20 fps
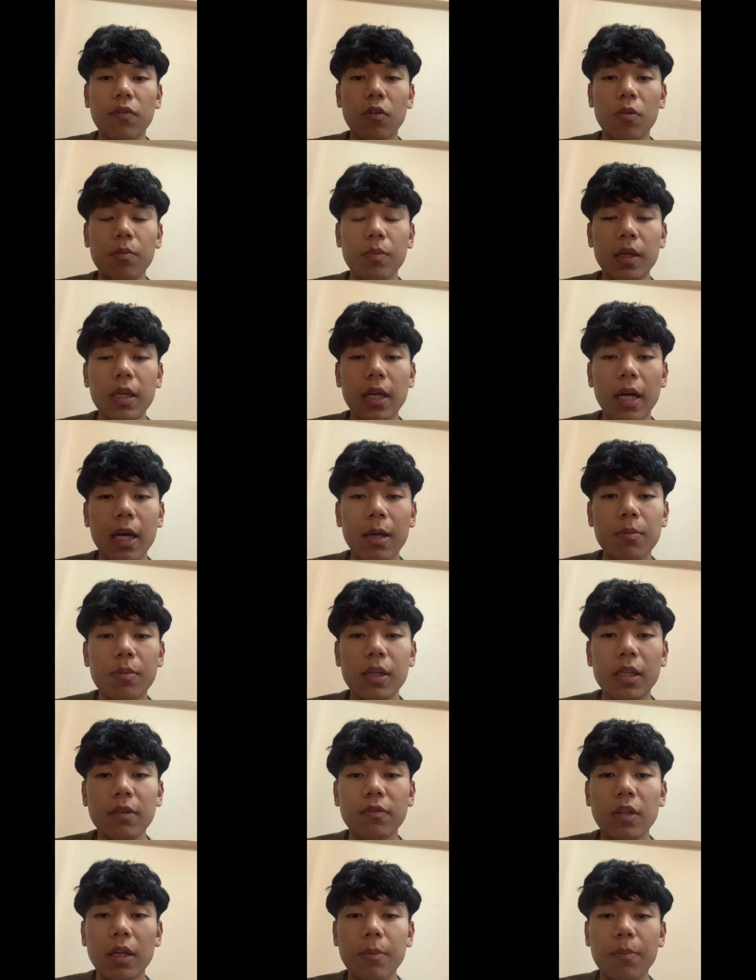for me i
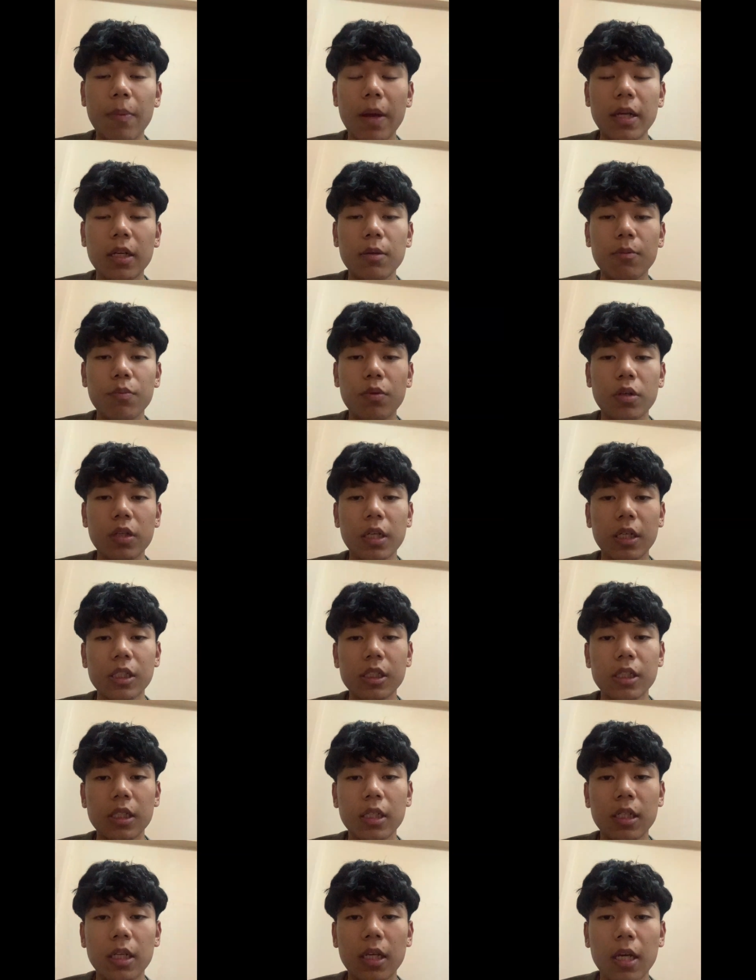believe that patent
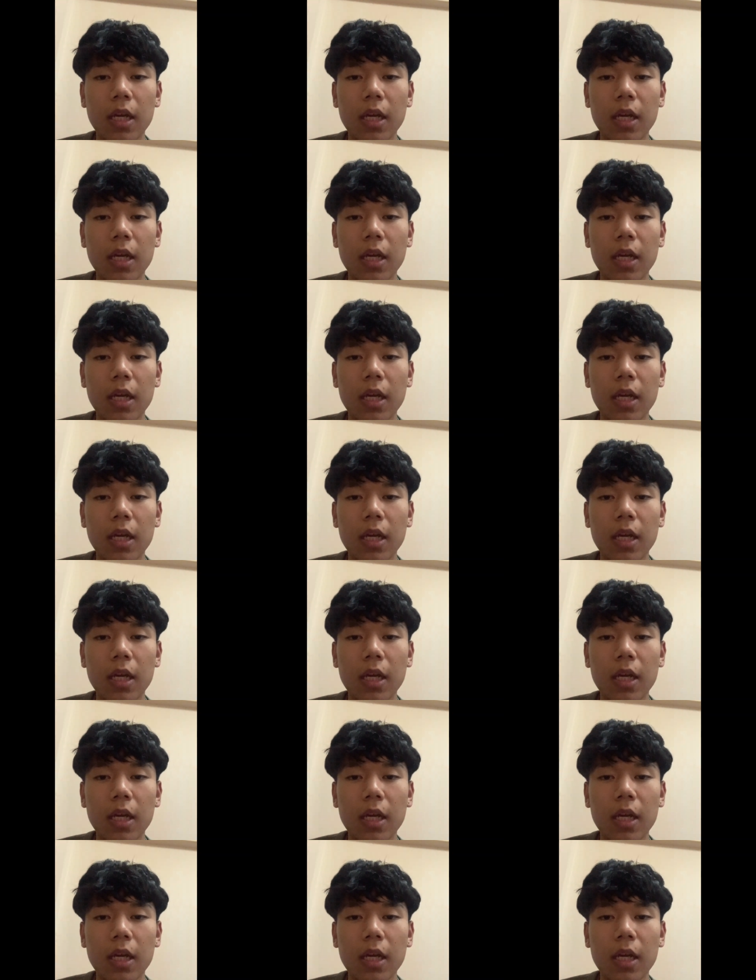protection